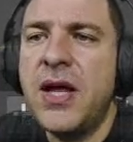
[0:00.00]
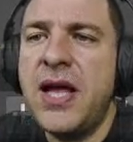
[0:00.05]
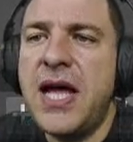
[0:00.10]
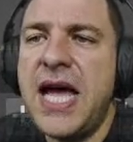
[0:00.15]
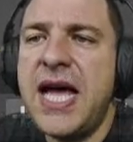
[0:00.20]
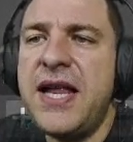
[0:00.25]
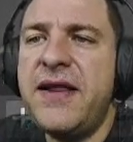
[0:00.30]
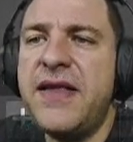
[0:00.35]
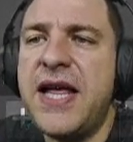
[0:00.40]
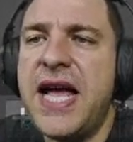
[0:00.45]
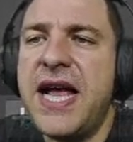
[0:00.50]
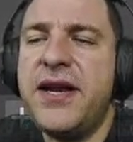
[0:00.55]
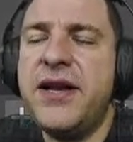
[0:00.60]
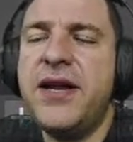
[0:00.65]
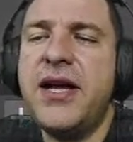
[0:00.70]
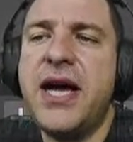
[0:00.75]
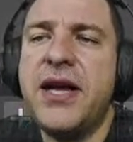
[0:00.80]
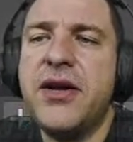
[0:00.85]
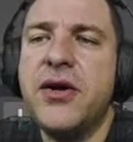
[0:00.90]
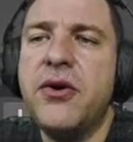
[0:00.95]
and then
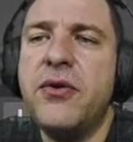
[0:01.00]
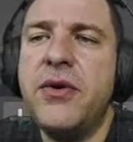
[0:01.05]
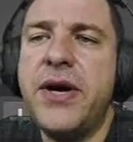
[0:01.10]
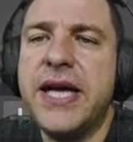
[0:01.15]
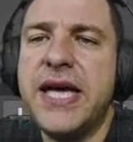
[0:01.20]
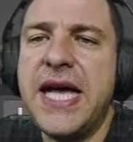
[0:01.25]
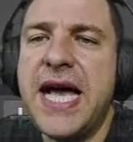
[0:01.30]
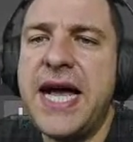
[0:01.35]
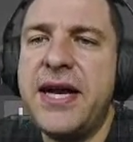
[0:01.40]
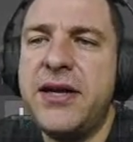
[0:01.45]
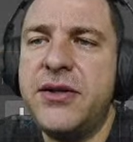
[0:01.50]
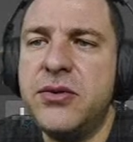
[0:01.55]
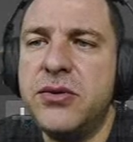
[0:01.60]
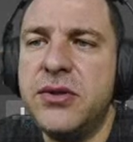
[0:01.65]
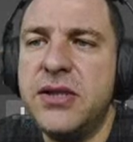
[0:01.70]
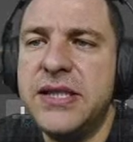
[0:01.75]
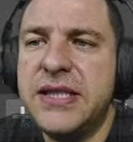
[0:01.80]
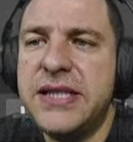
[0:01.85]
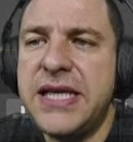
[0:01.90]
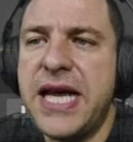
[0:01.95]
I go again to the
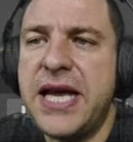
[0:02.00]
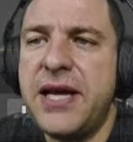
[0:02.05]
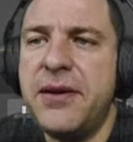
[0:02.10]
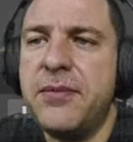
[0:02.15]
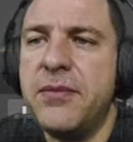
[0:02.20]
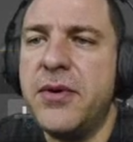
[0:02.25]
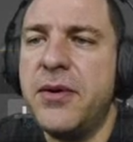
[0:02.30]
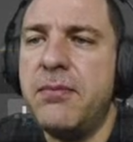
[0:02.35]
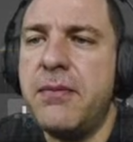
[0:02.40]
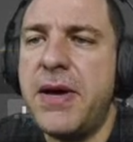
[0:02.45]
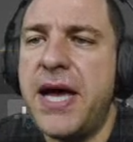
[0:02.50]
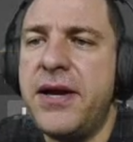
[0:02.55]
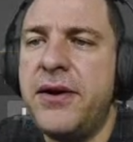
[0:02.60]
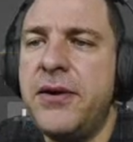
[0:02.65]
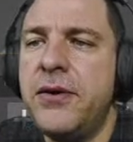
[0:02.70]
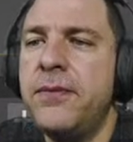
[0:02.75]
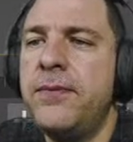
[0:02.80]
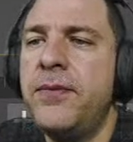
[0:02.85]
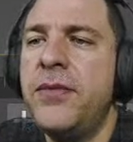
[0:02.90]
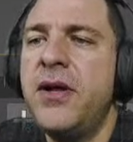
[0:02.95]
same menu,